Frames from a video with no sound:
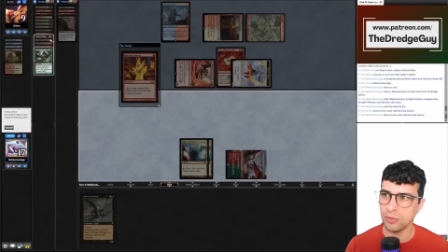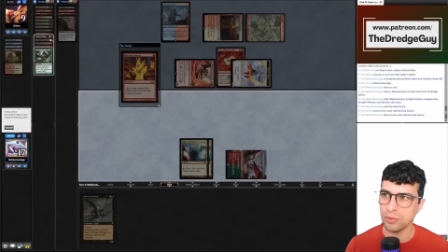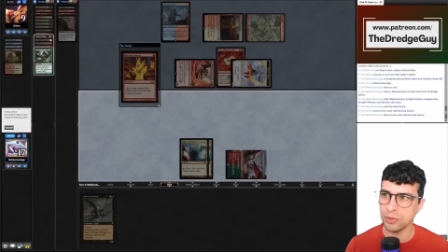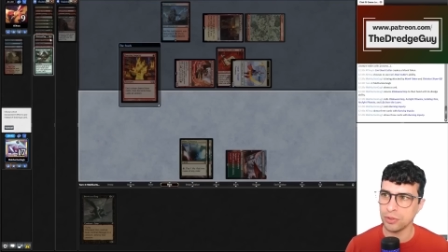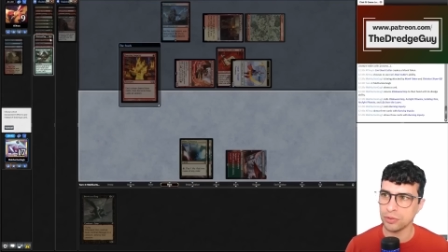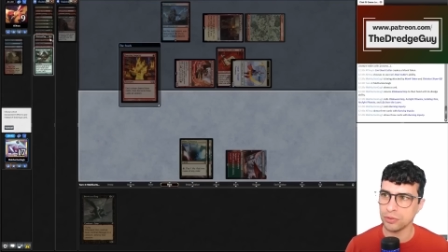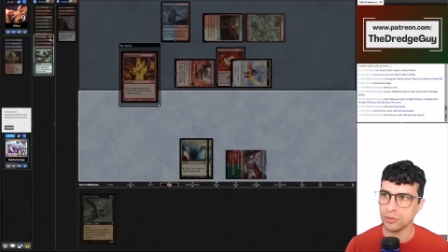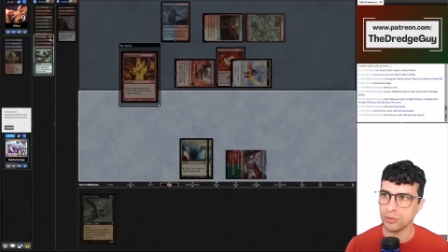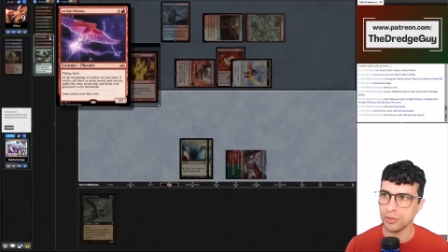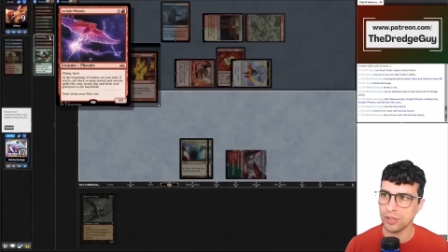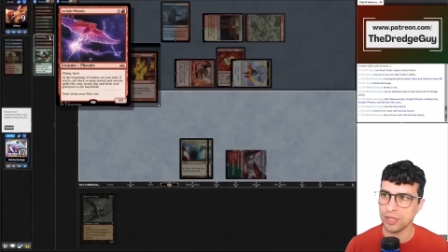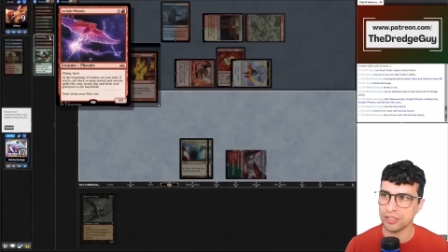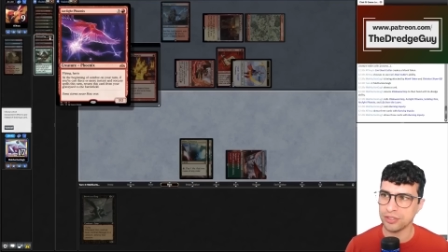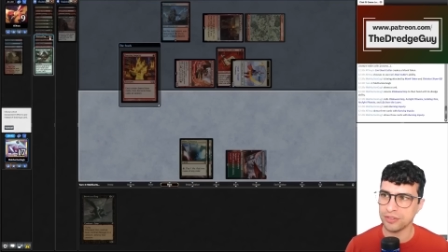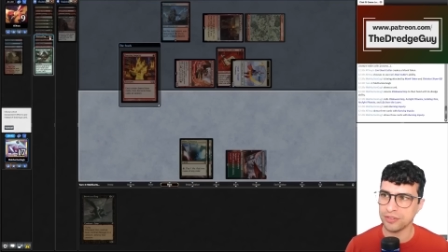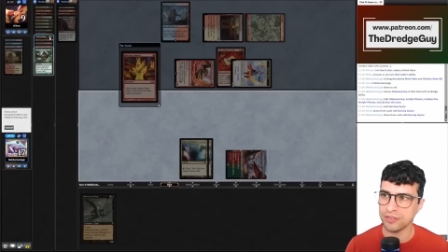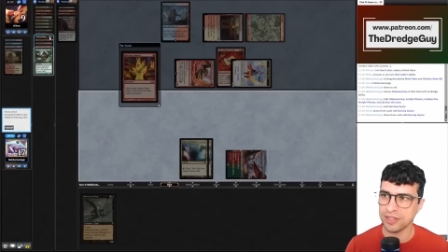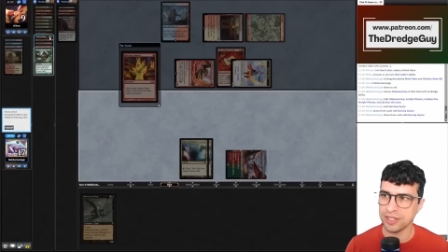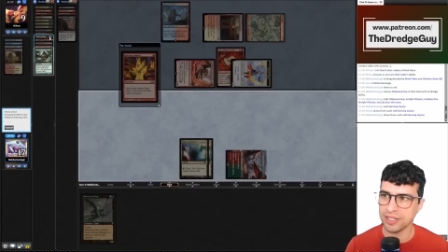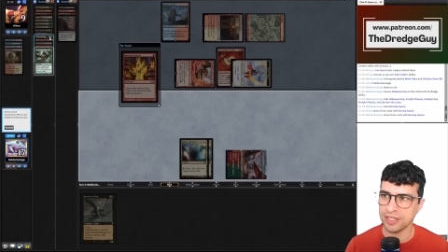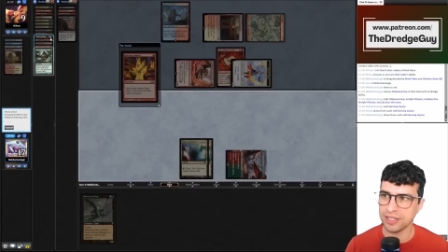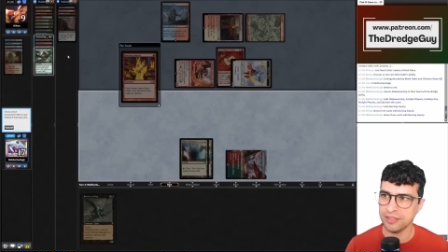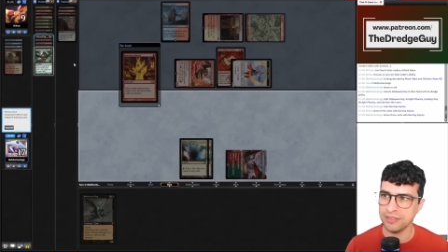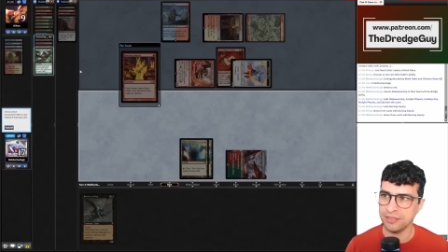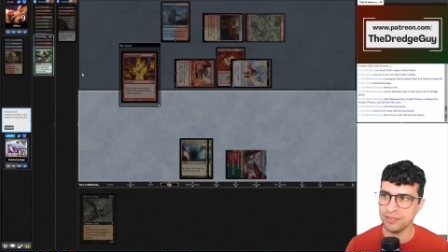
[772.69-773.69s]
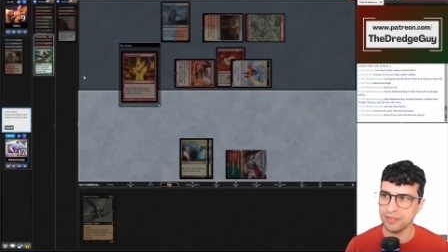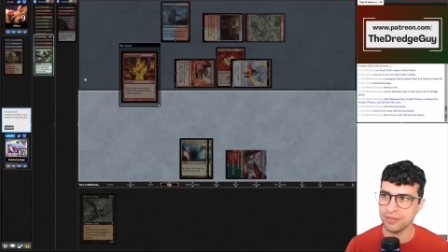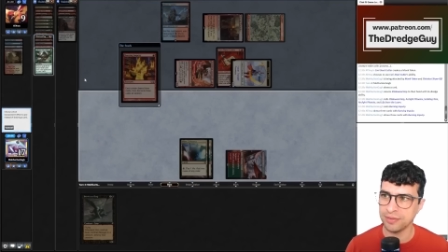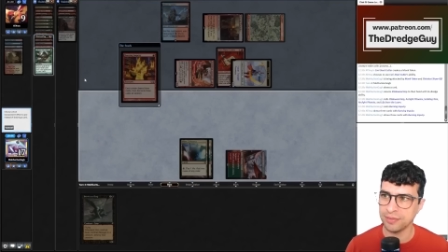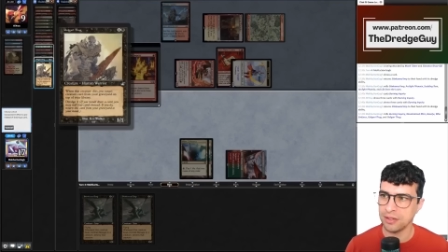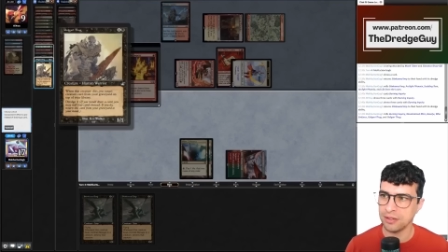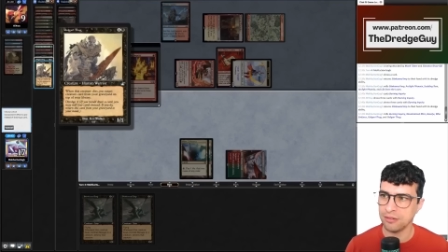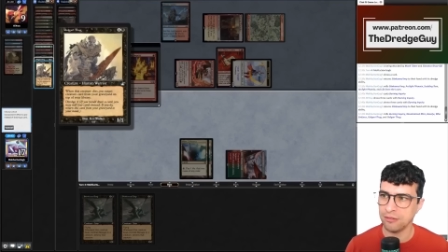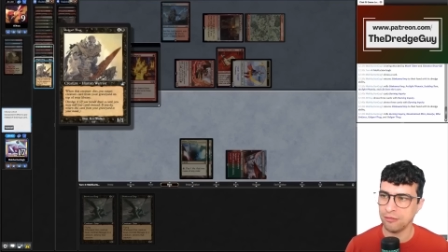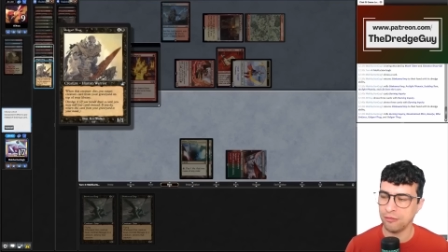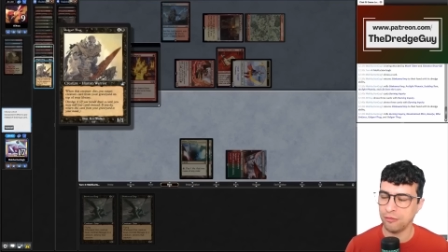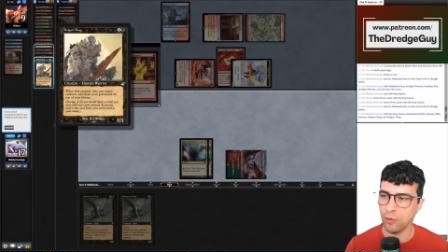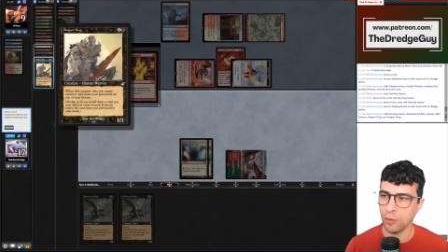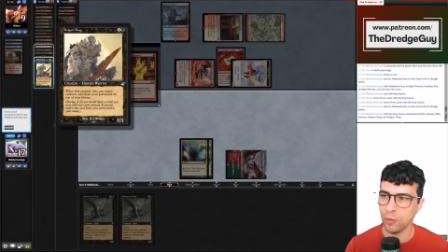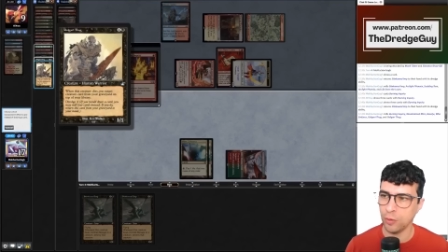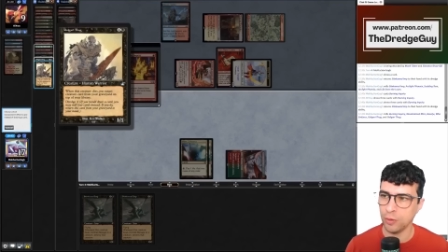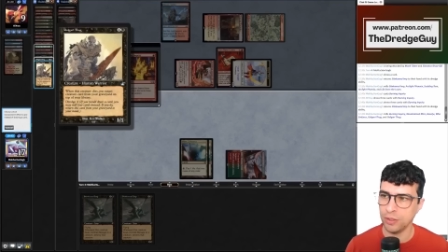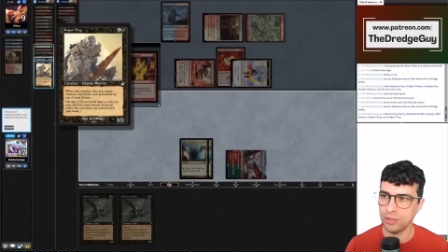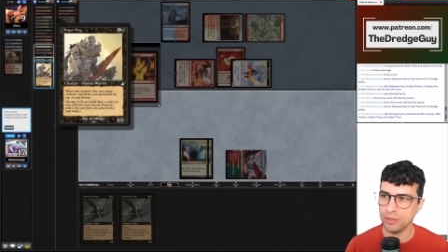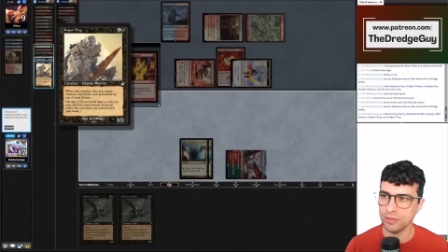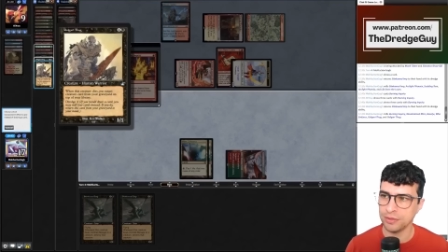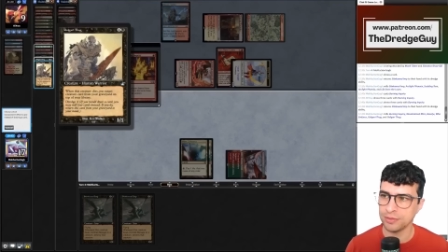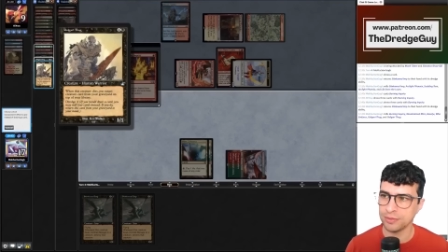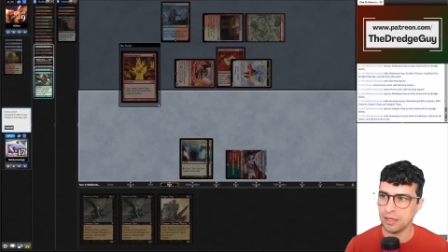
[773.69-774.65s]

We'll dredge 5, 4,